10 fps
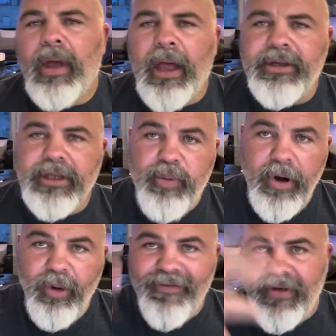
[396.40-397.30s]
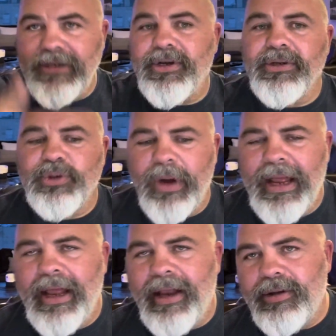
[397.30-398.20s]
to the point where your face turns
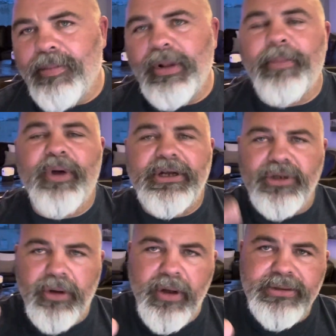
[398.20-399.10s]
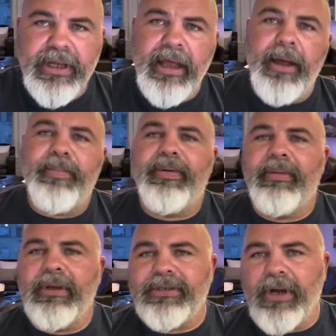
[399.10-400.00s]
red and your blood pressure goes up
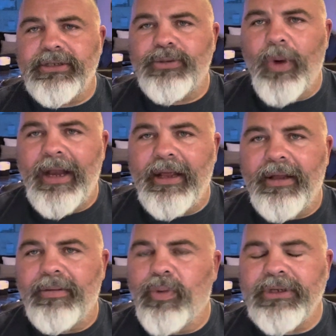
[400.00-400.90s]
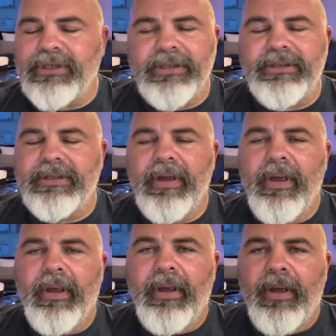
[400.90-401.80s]
and you start sweating, which is,
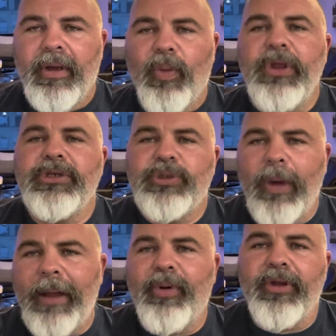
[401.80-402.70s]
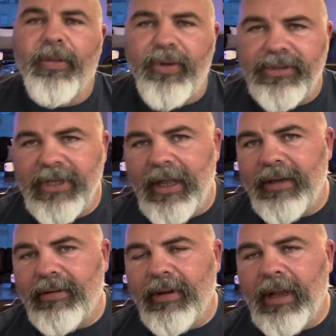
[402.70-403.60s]
when you sweat putting your boots
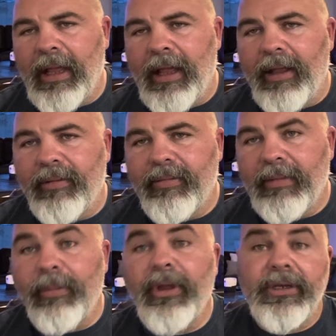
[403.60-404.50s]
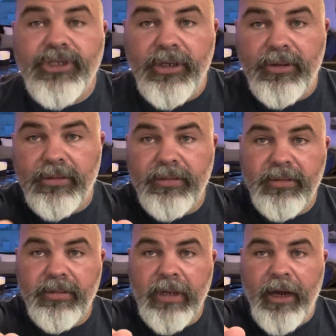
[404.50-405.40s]
on, I'm looking at you,
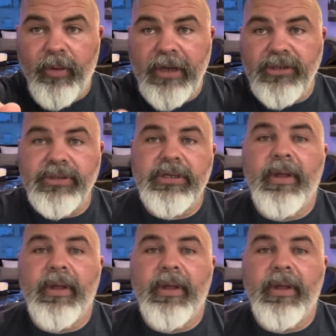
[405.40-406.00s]
Iron Rangers,